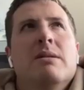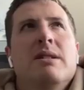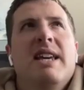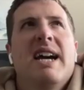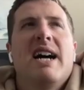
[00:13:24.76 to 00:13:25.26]

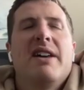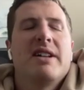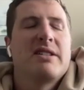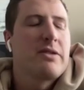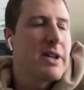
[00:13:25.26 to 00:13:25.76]
Yeah,
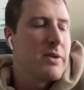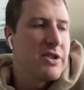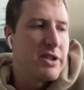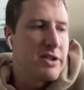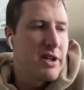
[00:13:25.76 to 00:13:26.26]
that's a great
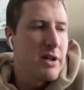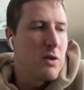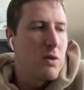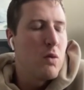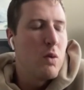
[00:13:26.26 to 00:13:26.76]
question.
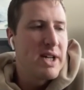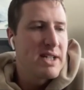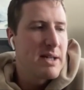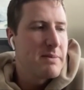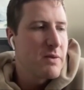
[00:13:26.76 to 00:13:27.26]
So, what
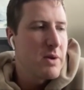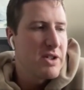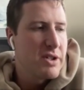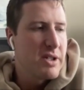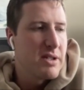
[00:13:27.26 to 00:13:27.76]
types of
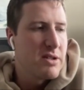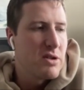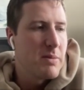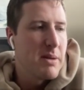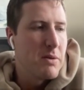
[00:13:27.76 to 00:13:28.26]
questions do
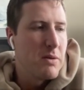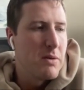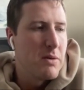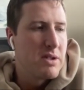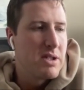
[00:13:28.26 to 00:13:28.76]

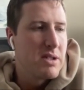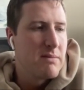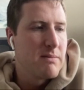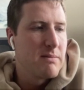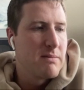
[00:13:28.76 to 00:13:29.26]
people
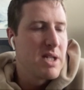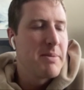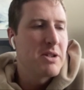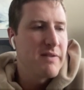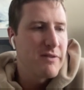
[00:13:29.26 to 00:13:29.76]

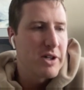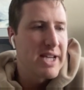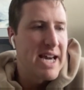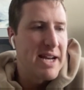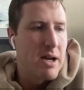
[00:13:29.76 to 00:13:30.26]
typically
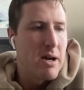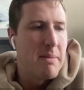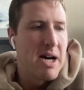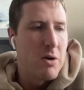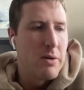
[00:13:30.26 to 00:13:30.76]
forget
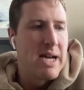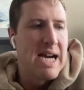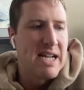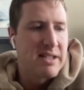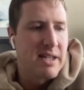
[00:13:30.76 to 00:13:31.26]
about
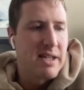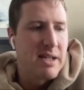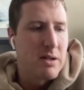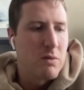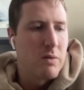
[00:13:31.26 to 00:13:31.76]
asking
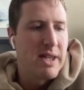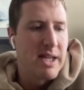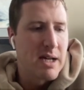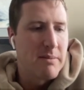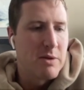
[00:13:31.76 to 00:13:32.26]
when they
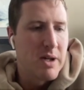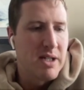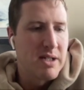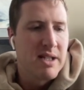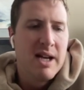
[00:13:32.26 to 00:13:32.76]
come to
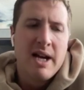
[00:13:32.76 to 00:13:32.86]
us?